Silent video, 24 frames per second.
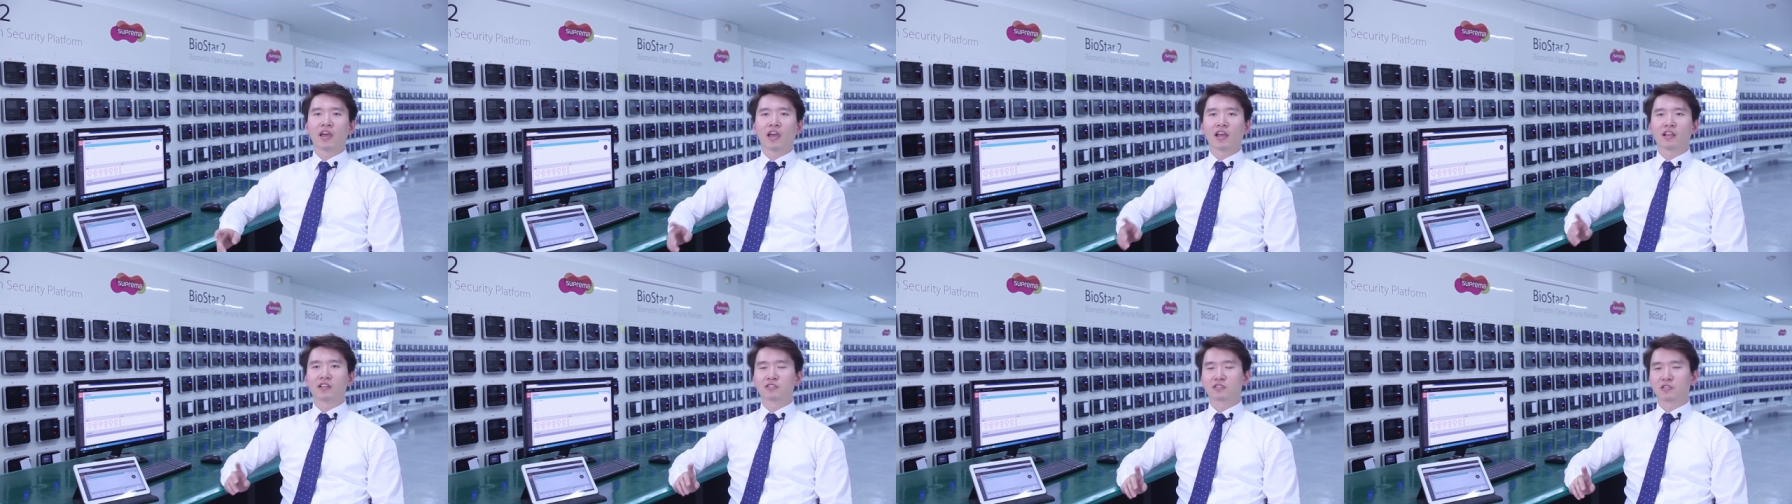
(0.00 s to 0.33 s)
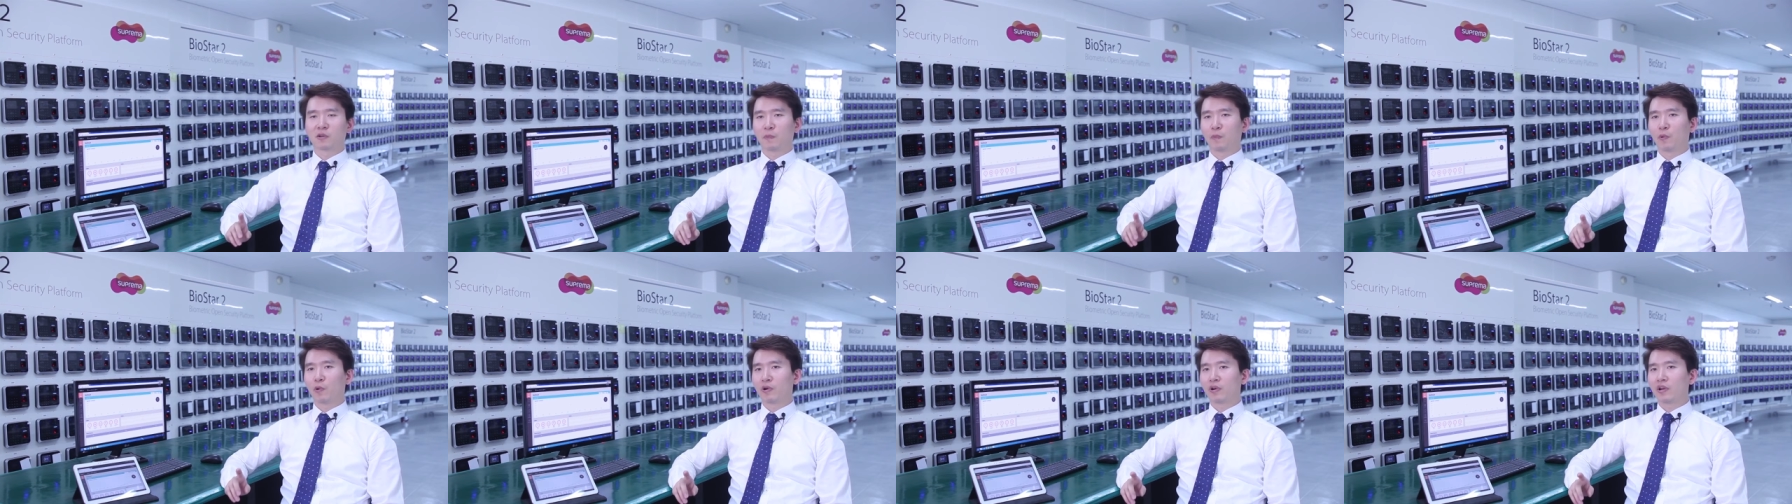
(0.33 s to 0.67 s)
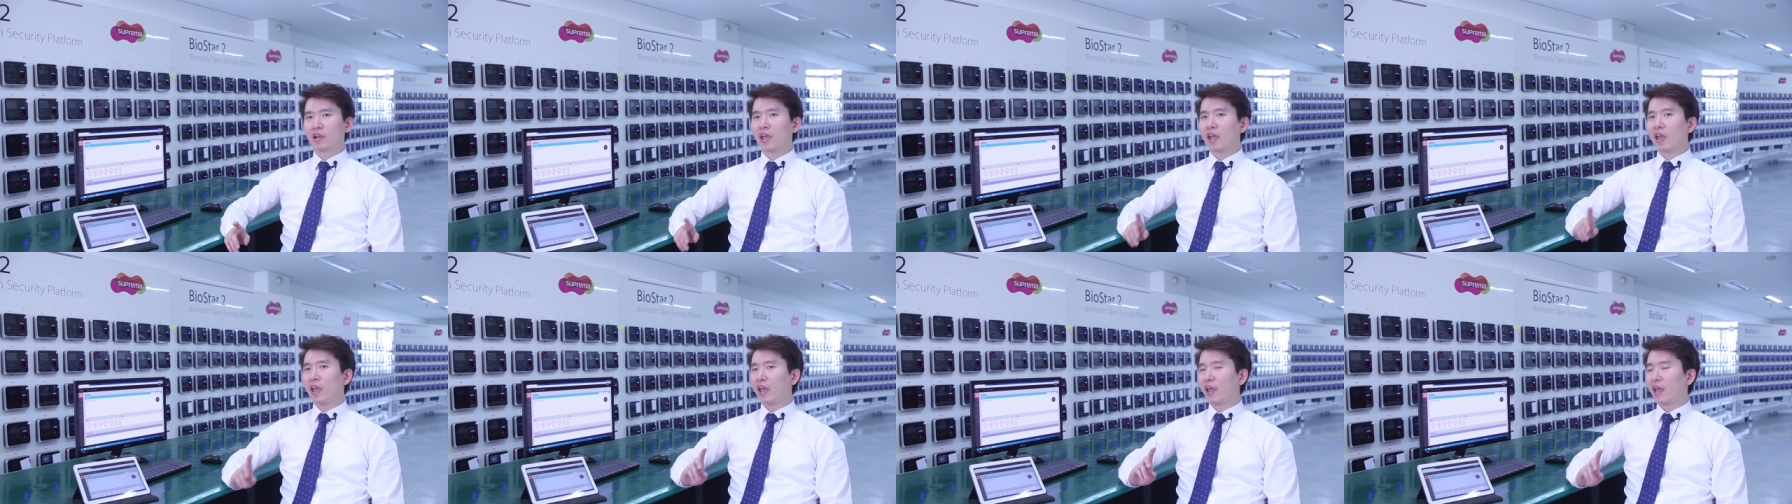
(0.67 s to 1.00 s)
and support
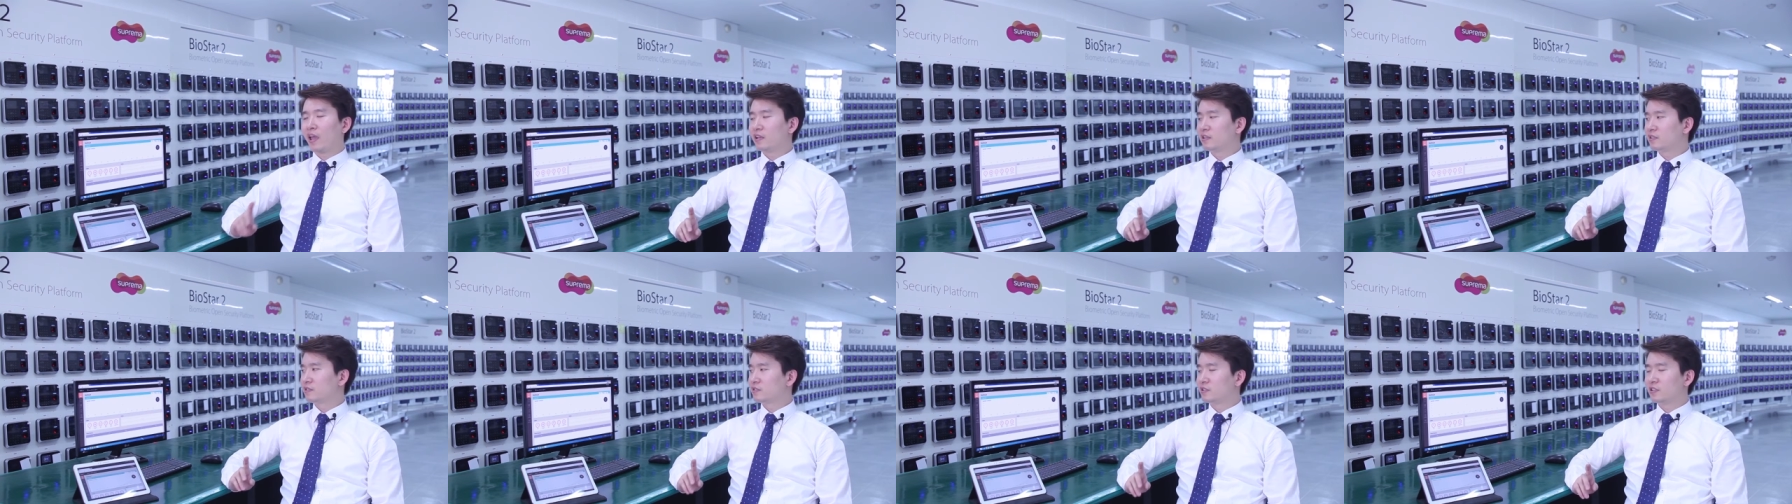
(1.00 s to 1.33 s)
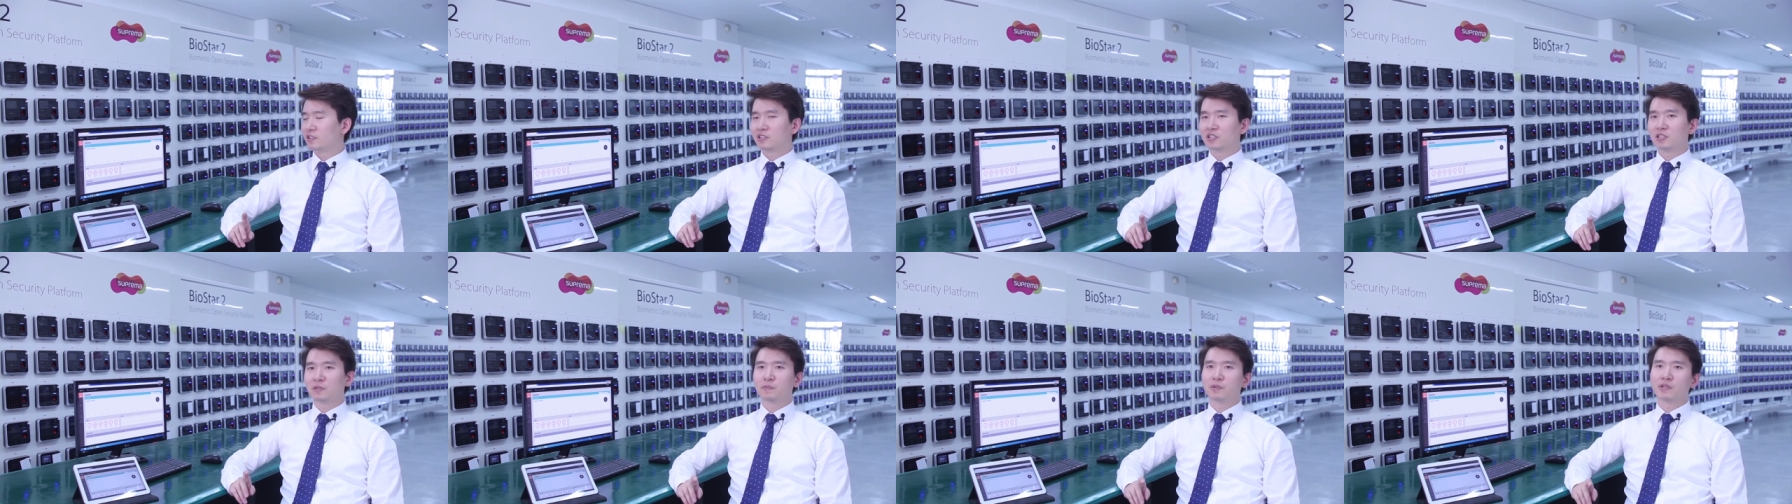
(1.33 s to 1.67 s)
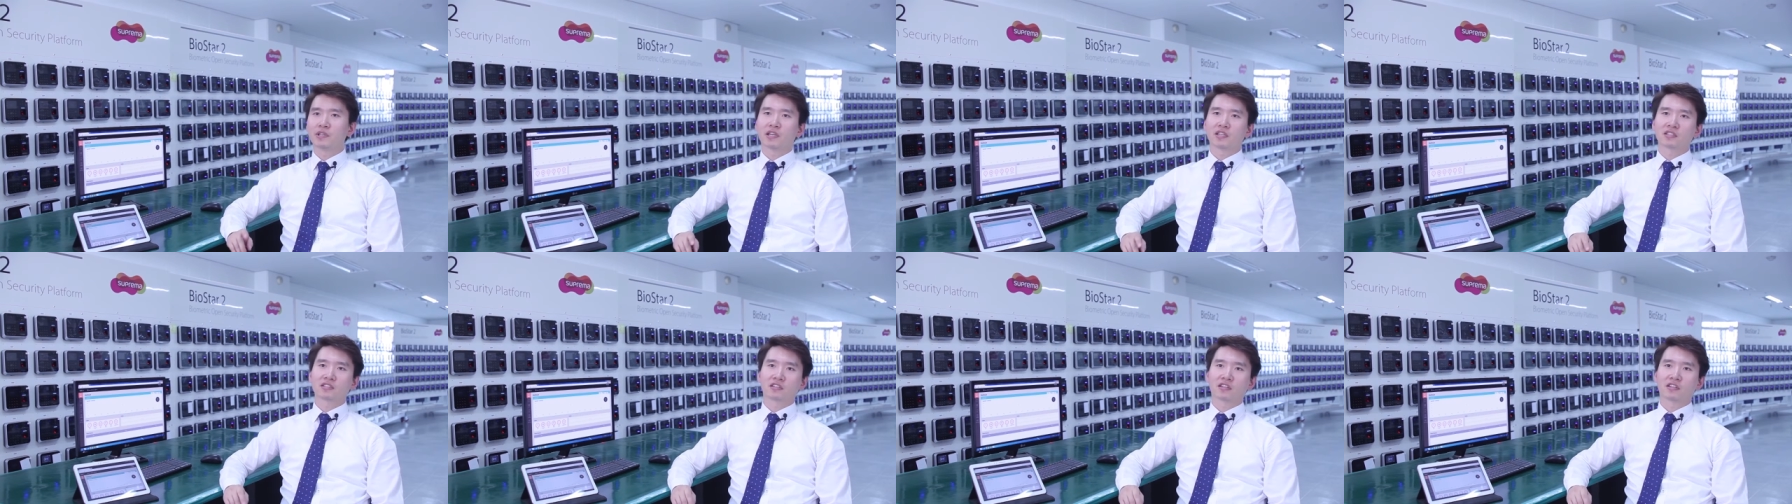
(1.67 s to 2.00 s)

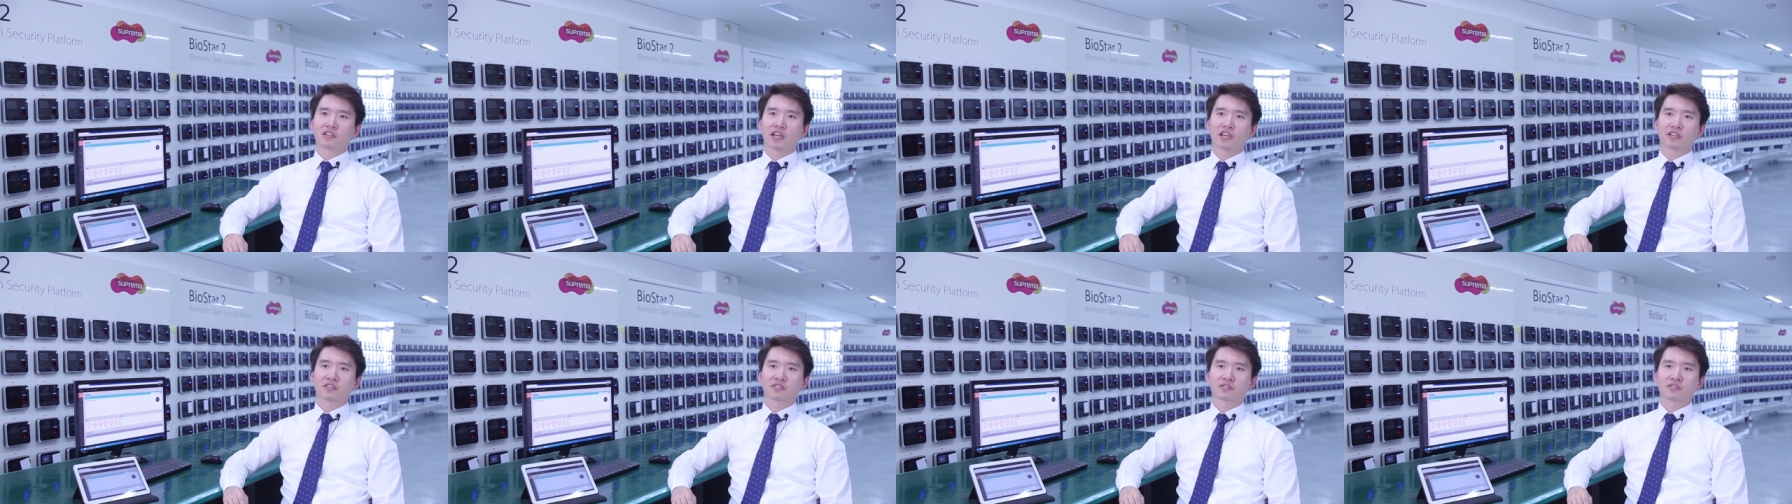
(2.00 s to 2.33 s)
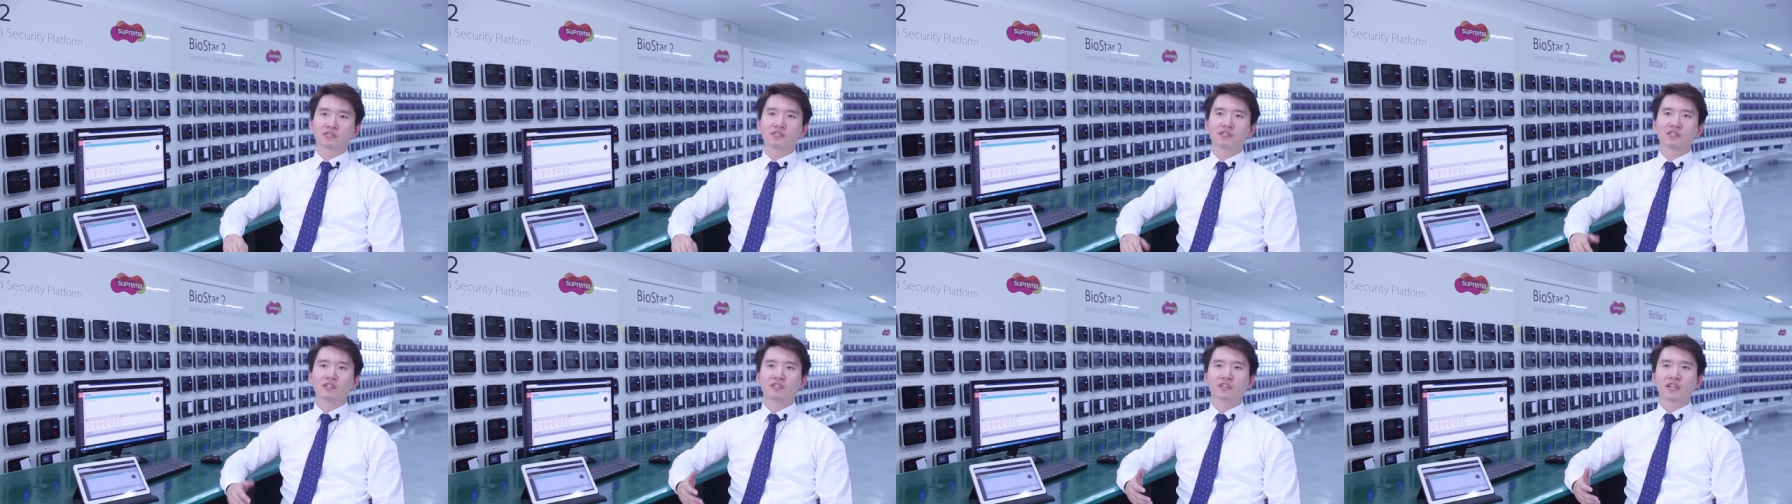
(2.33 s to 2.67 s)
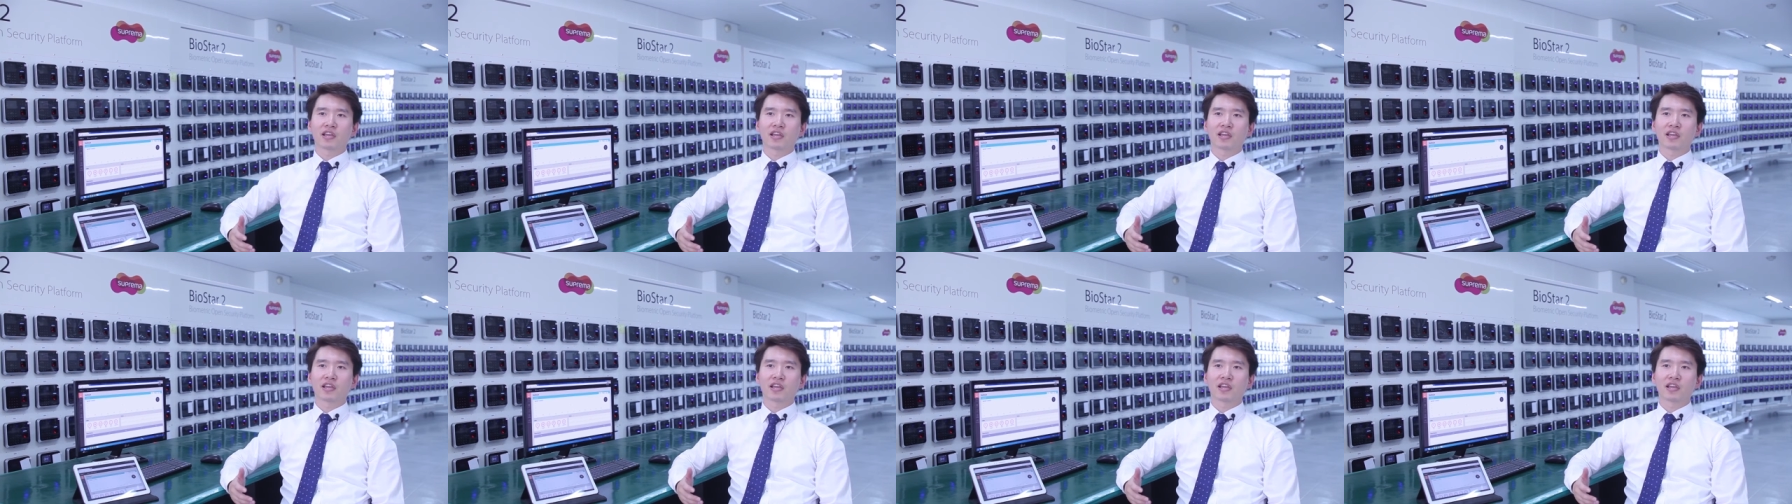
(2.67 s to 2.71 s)
HTTPS connection